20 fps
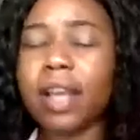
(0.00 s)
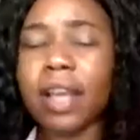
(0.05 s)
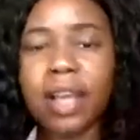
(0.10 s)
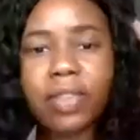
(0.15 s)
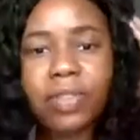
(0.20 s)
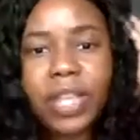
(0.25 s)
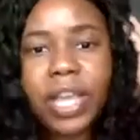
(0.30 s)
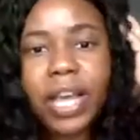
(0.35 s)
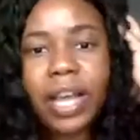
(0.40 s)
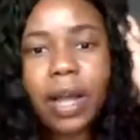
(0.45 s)

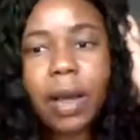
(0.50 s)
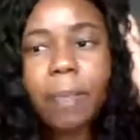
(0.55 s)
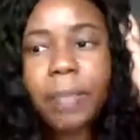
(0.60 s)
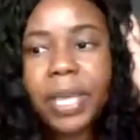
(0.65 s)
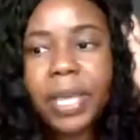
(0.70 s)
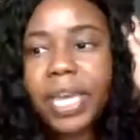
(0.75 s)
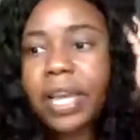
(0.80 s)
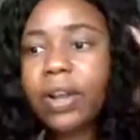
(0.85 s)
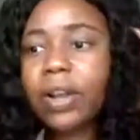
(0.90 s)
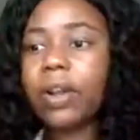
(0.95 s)
that
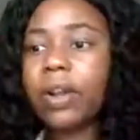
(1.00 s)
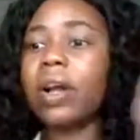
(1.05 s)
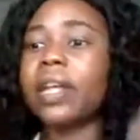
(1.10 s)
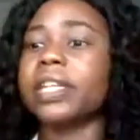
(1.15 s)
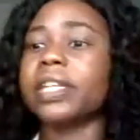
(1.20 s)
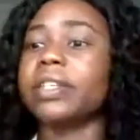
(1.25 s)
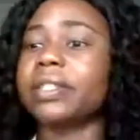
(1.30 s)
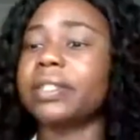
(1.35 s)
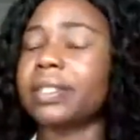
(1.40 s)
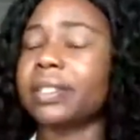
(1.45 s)
appear
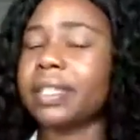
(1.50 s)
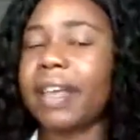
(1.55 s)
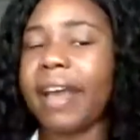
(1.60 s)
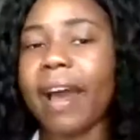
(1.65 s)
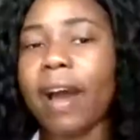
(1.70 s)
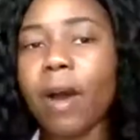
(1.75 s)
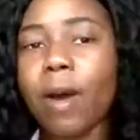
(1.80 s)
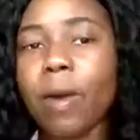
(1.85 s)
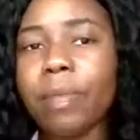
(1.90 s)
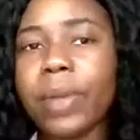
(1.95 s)
on your
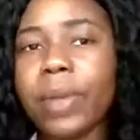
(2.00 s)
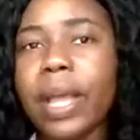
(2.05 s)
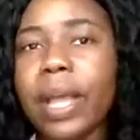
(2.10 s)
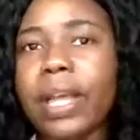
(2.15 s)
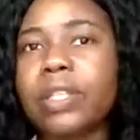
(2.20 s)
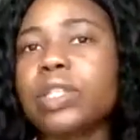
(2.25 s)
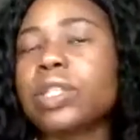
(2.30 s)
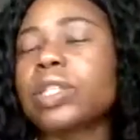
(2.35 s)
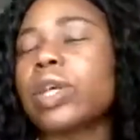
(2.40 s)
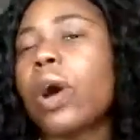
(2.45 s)
scalp.
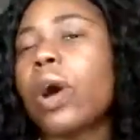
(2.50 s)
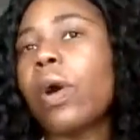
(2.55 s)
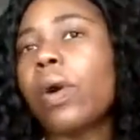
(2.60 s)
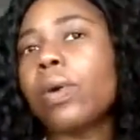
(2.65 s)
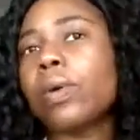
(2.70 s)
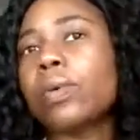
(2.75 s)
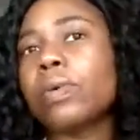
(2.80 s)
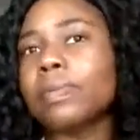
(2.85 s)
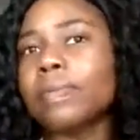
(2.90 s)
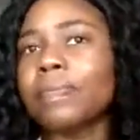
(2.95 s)

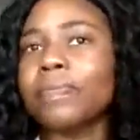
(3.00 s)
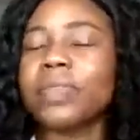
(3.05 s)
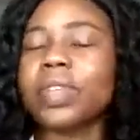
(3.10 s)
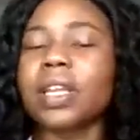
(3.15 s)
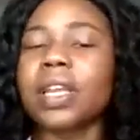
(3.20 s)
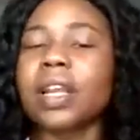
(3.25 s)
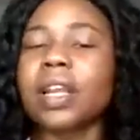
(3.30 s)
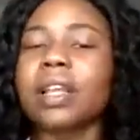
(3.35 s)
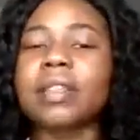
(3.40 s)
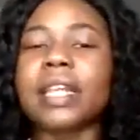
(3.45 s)
So
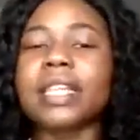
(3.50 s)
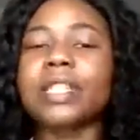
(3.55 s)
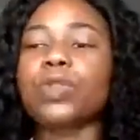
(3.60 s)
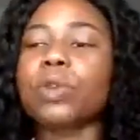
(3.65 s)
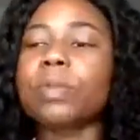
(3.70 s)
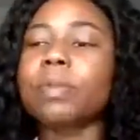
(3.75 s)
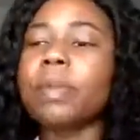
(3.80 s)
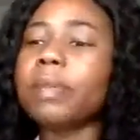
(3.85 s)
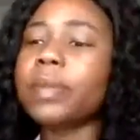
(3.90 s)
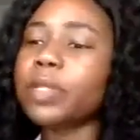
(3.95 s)
let's
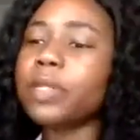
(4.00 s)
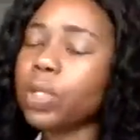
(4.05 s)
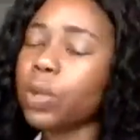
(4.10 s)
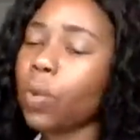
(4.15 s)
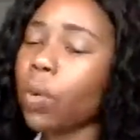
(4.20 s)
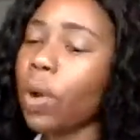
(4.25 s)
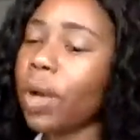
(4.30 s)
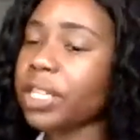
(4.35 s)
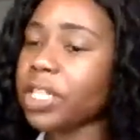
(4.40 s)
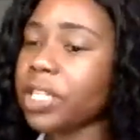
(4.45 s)
remember to
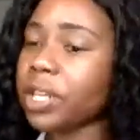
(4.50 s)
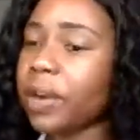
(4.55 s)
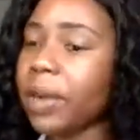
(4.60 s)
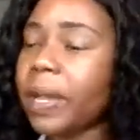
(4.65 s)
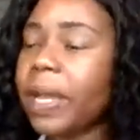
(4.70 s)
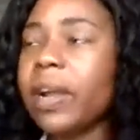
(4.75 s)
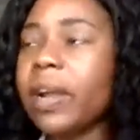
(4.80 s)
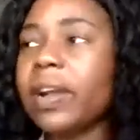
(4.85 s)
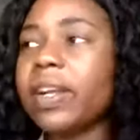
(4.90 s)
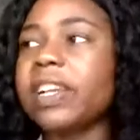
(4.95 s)
wash our
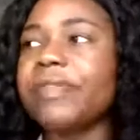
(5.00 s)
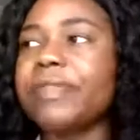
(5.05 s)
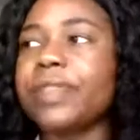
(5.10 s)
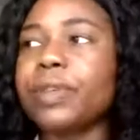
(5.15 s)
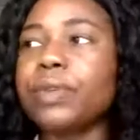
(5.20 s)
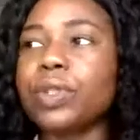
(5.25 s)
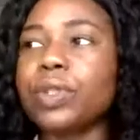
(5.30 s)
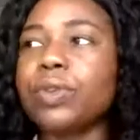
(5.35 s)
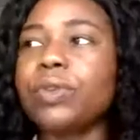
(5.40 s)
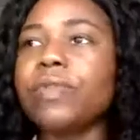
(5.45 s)
hair. And if
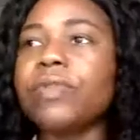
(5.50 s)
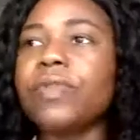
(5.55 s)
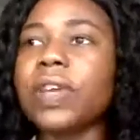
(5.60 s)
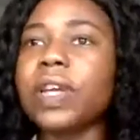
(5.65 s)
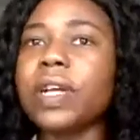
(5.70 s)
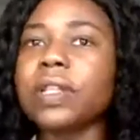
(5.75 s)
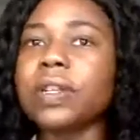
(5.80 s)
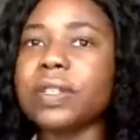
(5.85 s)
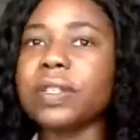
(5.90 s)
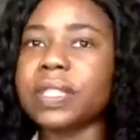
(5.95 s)
you do
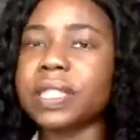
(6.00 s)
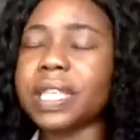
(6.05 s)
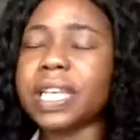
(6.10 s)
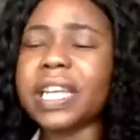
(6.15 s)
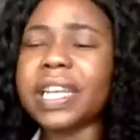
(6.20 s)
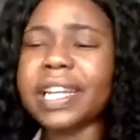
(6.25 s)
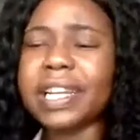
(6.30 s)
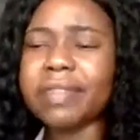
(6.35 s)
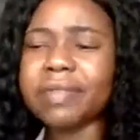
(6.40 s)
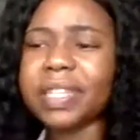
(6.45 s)
feel or see
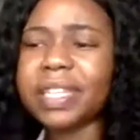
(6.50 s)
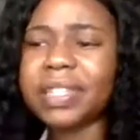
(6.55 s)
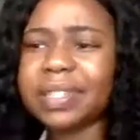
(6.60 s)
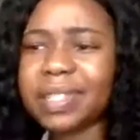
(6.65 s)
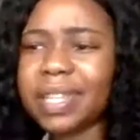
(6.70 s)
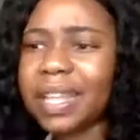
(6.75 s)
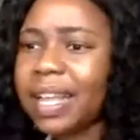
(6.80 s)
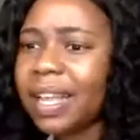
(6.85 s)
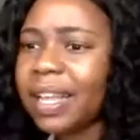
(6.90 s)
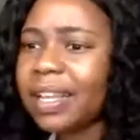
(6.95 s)
any of these
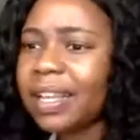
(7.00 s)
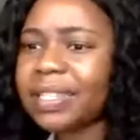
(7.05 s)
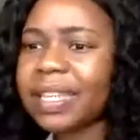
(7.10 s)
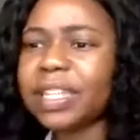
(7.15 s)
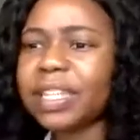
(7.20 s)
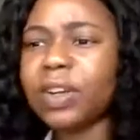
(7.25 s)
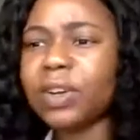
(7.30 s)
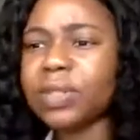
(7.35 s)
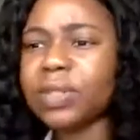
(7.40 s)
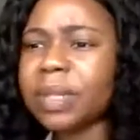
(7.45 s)
things, I
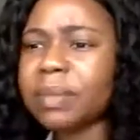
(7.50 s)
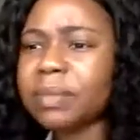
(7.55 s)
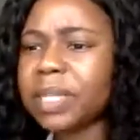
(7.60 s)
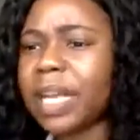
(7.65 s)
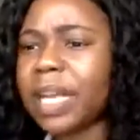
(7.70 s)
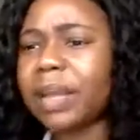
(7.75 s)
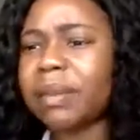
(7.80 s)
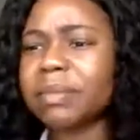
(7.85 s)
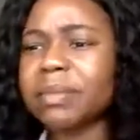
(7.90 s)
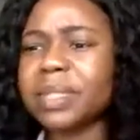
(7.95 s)
know
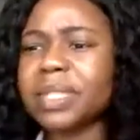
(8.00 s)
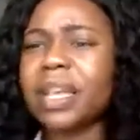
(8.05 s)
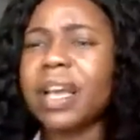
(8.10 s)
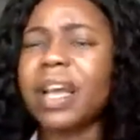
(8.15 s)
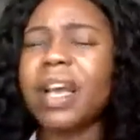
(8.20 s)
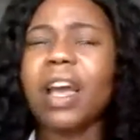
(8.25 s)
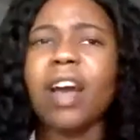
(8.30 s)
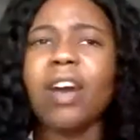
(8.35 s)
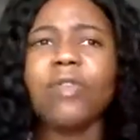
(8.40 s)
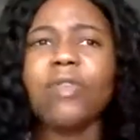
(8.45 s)
sometimes
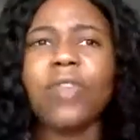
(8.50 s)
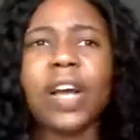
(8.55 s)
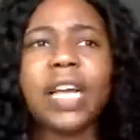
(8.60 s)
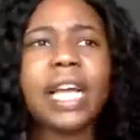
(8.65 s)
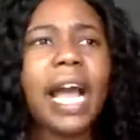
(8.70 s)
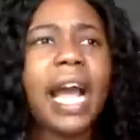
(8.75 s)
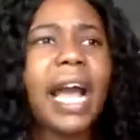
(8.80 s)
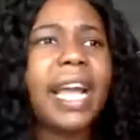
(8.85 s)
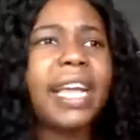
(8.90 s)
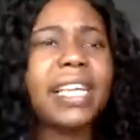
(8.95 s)

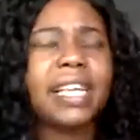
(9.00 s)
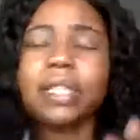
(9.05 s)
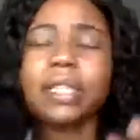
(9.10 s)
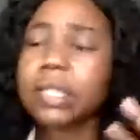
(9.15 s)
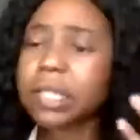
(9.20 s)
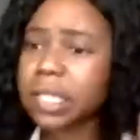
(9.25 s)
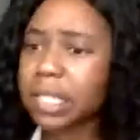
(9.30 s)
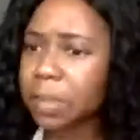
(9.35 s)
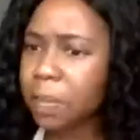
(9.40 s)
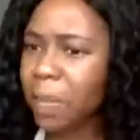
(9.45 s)
fungi can
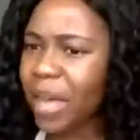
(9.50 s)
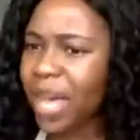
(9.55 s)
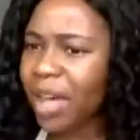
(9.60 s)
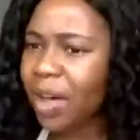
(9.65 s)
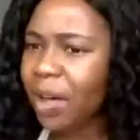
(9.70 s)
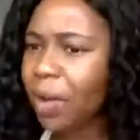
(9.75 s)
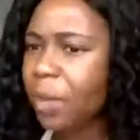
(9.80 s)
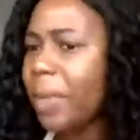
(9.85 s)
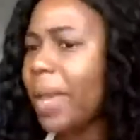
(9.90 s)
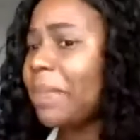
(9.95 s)

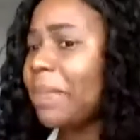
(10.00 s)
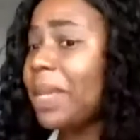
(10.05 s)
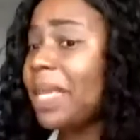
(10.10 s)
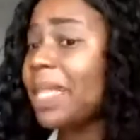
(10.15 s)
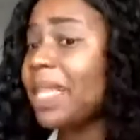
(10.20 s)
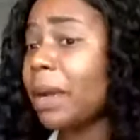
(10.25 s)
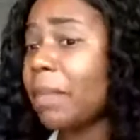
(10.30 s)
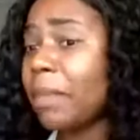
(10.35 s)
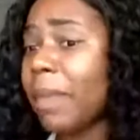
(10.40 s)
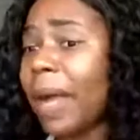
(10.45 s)
smell. Maybe
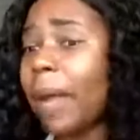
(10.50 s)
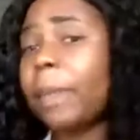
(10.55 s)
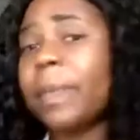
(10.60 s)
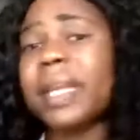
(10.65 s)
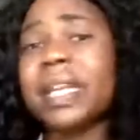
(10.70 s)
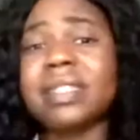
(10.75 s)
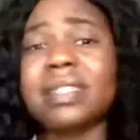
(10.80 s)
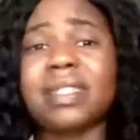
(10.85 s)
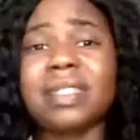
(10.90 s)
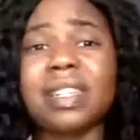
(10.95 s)
there might
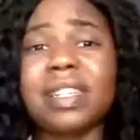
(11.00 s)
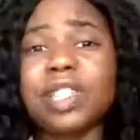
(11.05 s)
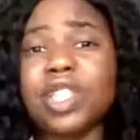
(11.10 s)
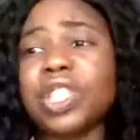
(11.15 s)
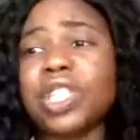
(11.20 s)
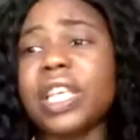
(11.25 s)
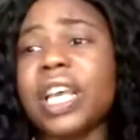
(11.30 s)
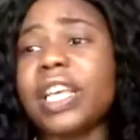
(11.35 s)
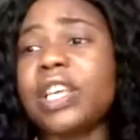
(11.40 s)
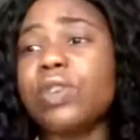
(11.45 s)
be a
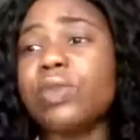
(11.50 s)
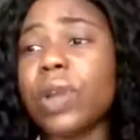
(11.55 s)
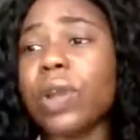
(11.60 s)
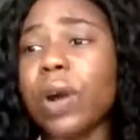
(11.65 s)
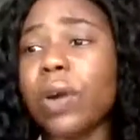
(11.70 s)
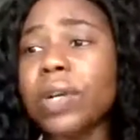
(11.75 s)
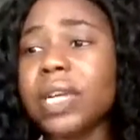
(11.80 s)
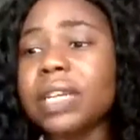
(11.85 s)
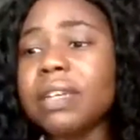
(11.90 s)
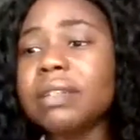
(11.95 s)
stench that you
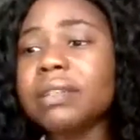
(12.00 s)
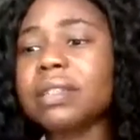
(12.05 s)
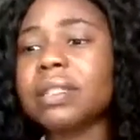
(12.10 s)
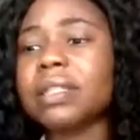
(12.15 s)
notice.